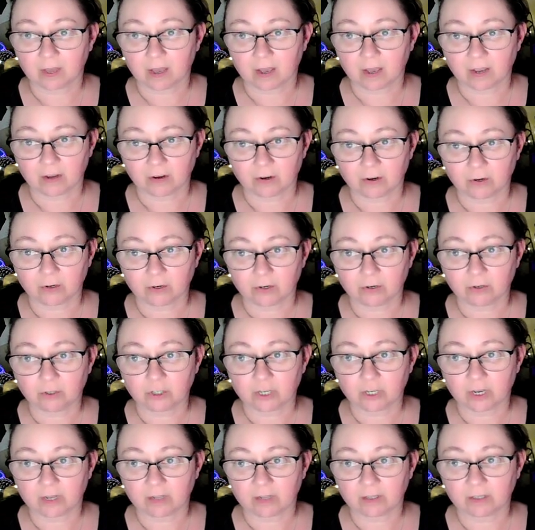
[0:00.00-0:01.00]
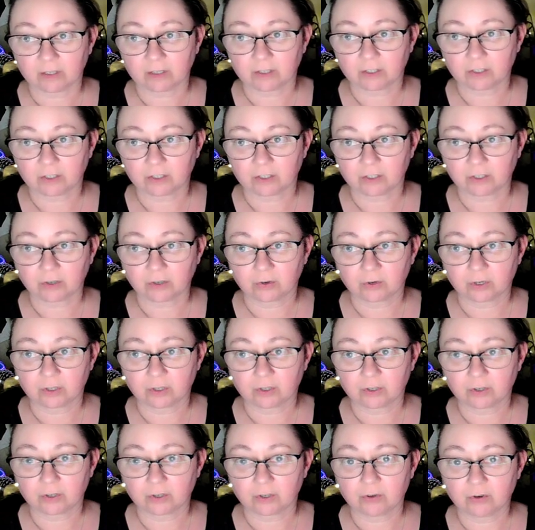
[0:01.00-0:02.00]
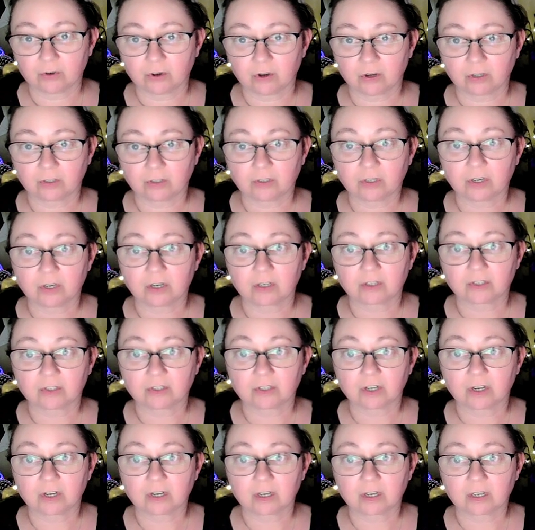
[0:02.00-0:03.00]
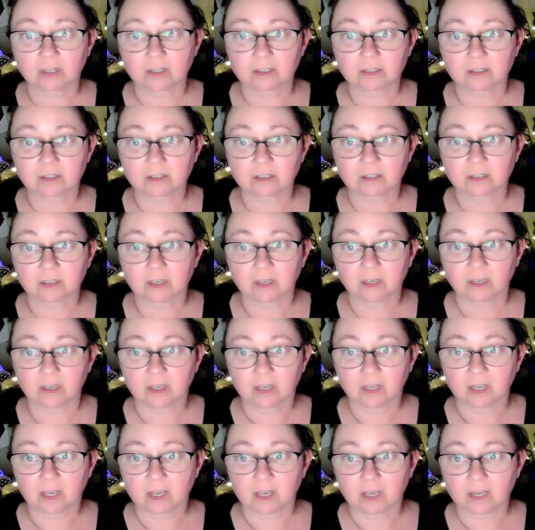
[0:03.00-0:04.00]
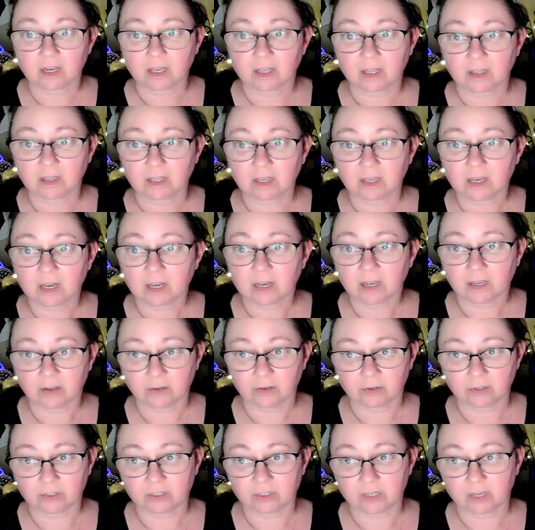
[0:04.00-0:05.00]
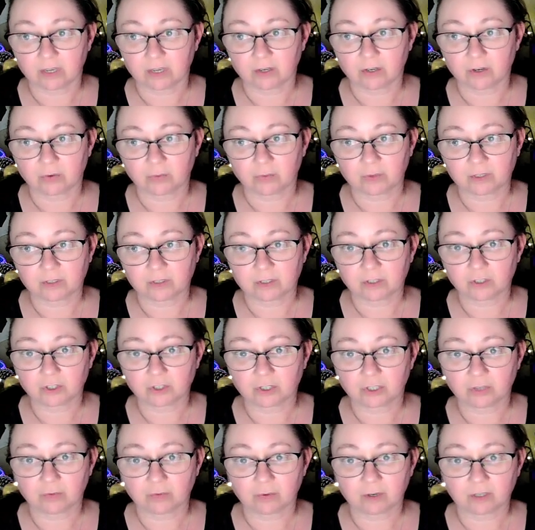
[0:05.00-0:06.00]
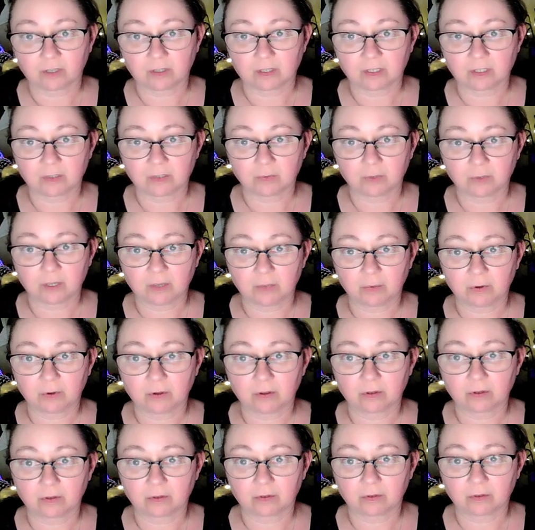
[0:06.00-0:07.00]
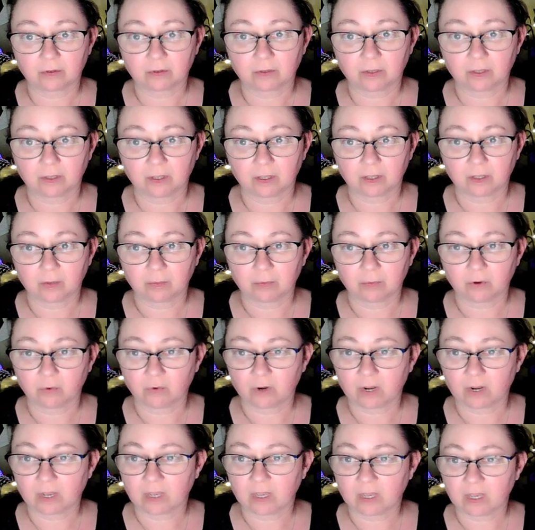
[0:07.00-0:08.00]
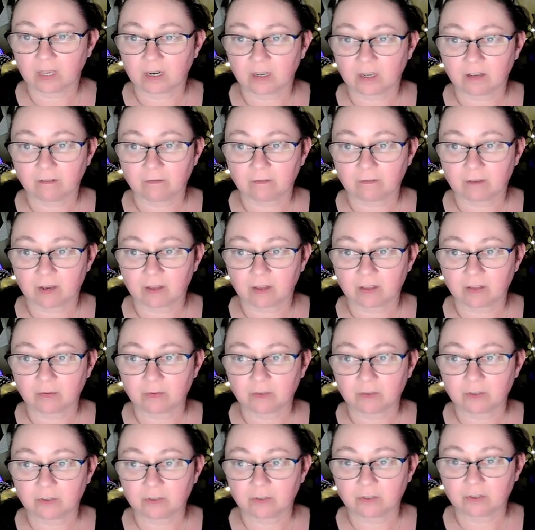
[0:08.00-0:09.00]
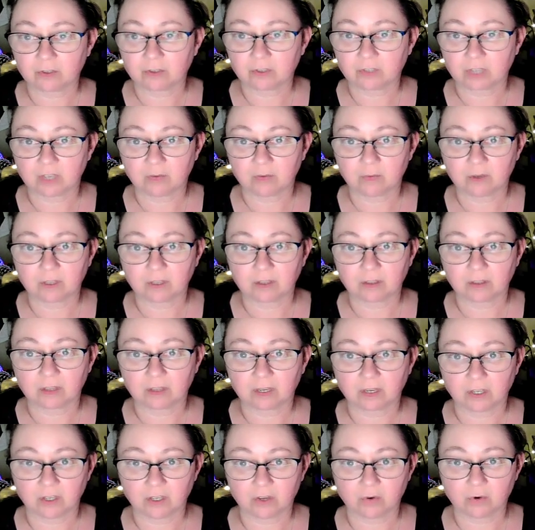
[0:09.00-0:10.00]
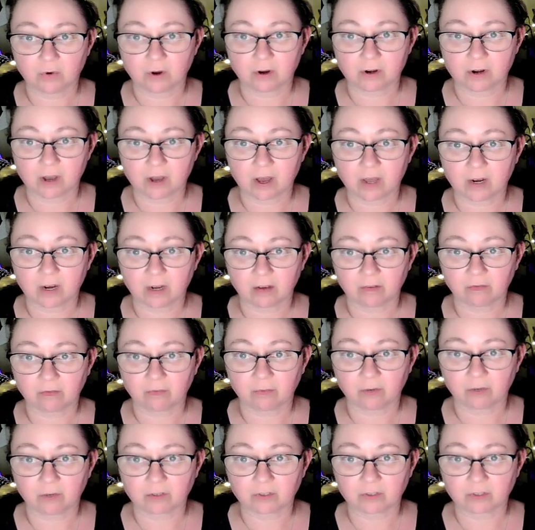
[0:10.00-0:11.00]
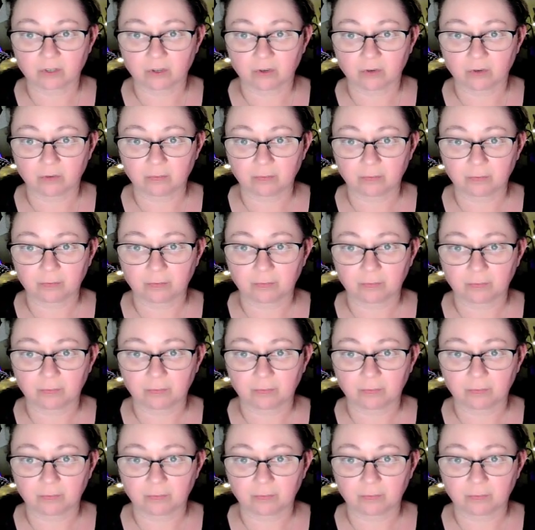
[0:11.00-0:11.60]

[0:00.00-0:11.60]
I heard your challenge to the creature you call Tars Tarkas, and I think I understand your position among these people. But what I cannot fathom is your statement that you are not of Barzum.